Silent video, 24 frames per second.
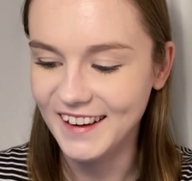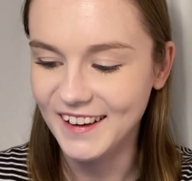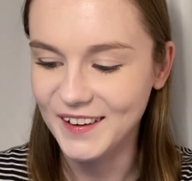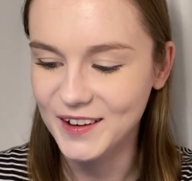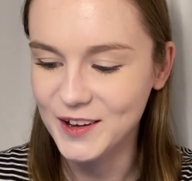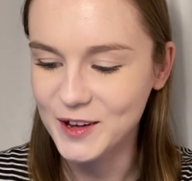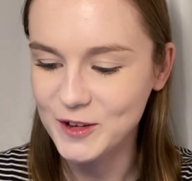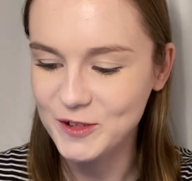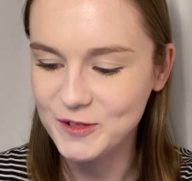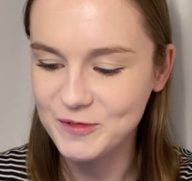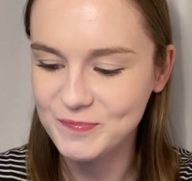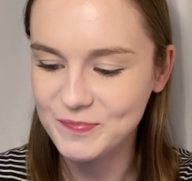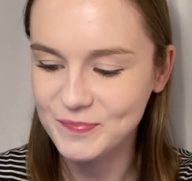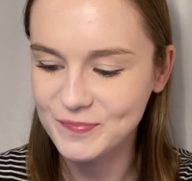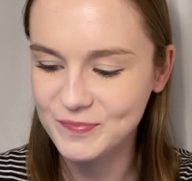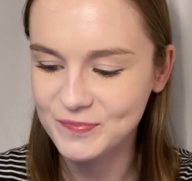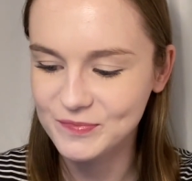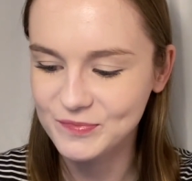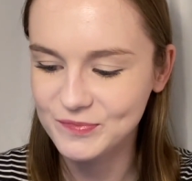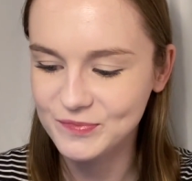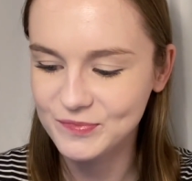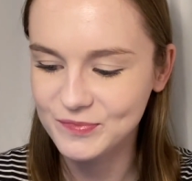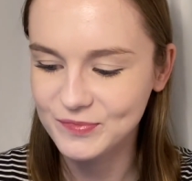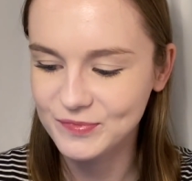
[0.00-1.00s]

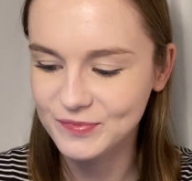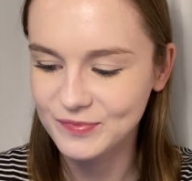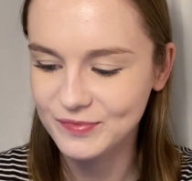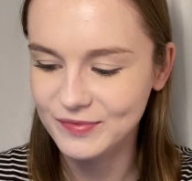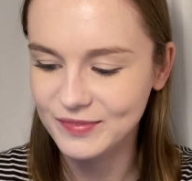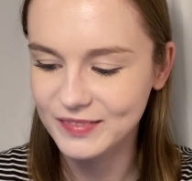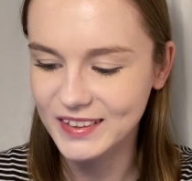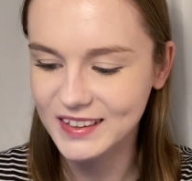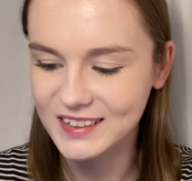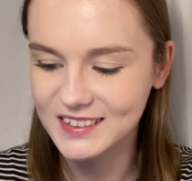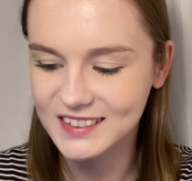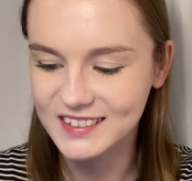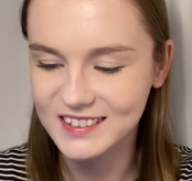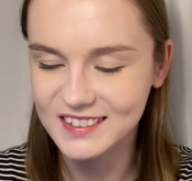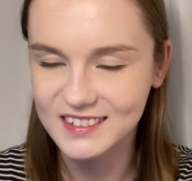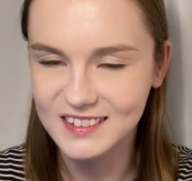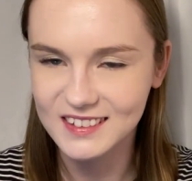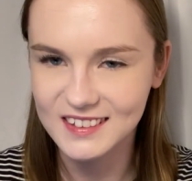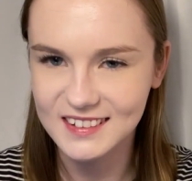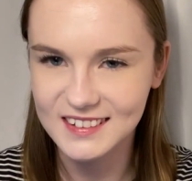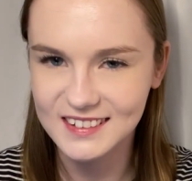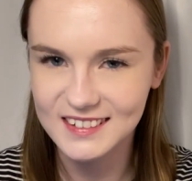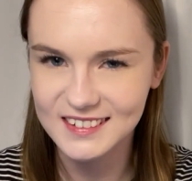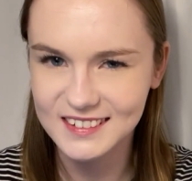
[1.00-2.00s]

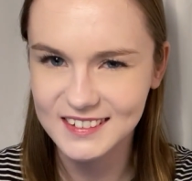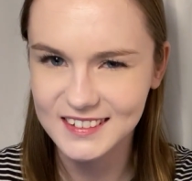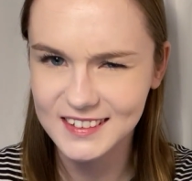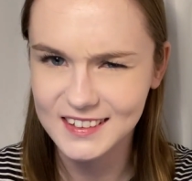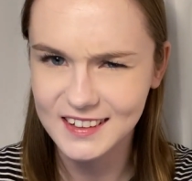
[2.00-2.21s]
That's the